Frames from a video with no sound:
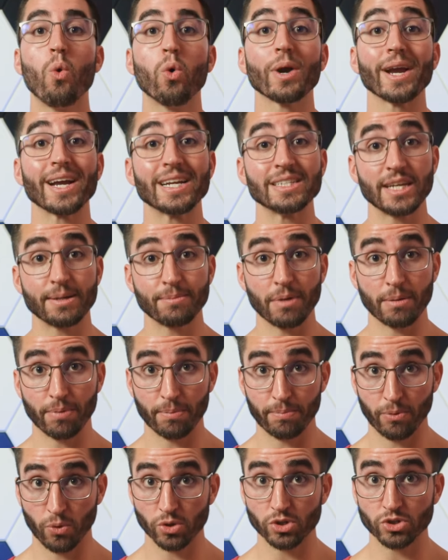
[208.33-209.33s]
I can take my
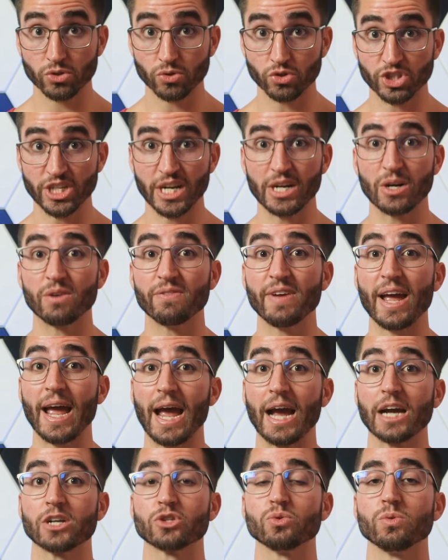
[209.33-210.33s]
proportional share of
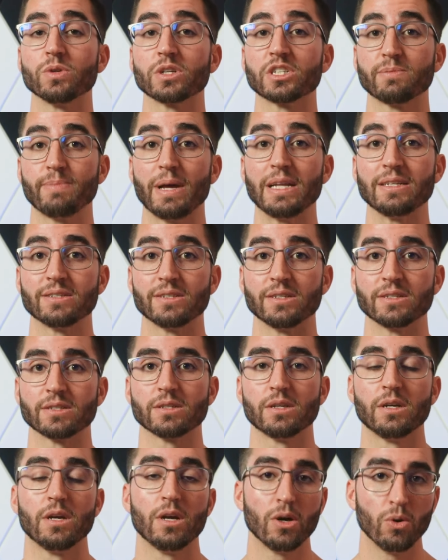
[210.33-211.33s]
actual expenses,
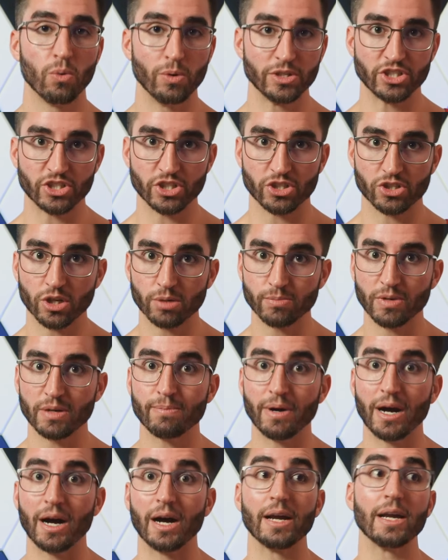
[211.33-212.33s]
which is determined
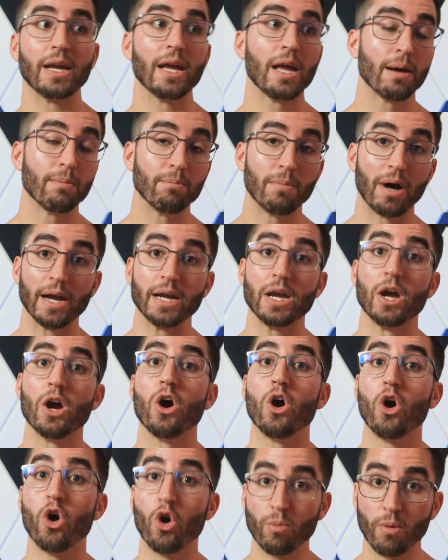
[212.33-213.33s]
by my
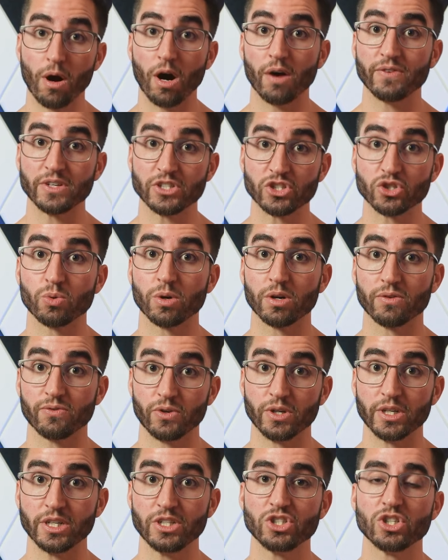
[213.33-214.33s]
home office square
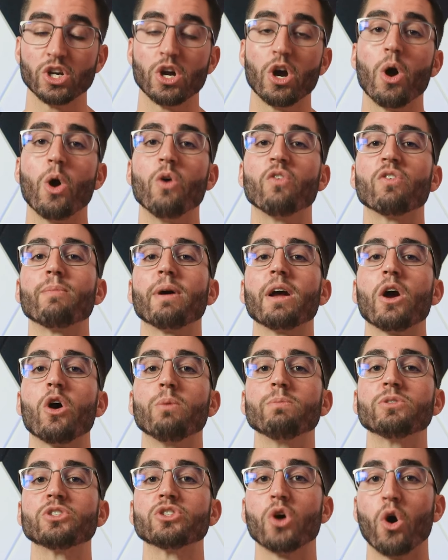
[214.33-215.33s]
footage over my home's
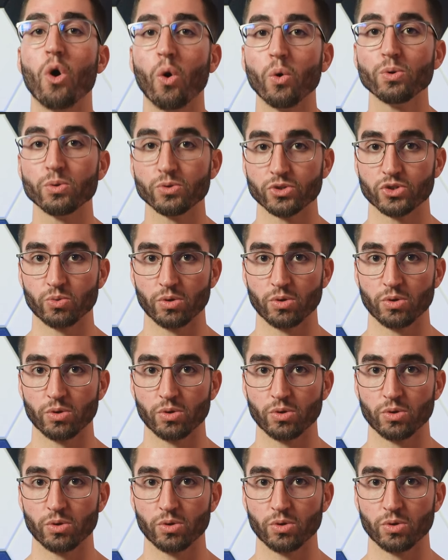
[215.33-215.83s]
total square